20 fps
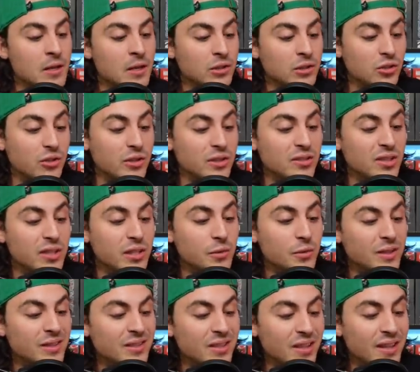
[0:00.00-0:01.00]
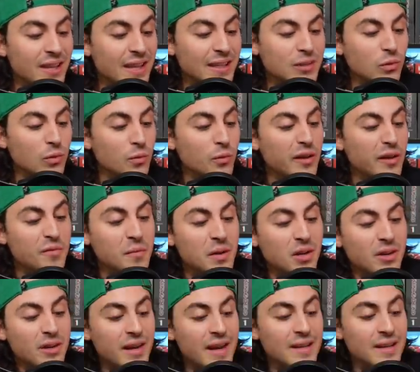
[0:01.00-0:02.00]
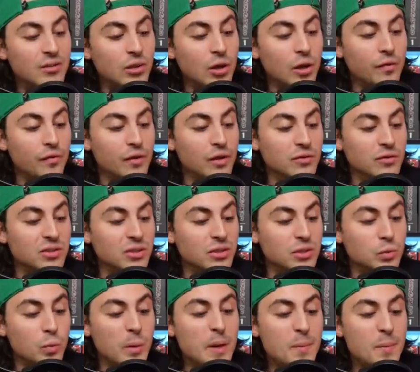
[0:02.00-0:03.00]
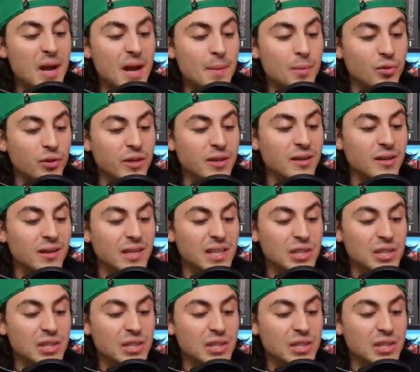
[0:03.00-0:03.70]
So continuing to the next one, we have Mirka and Dolfo's Sweet Paprika,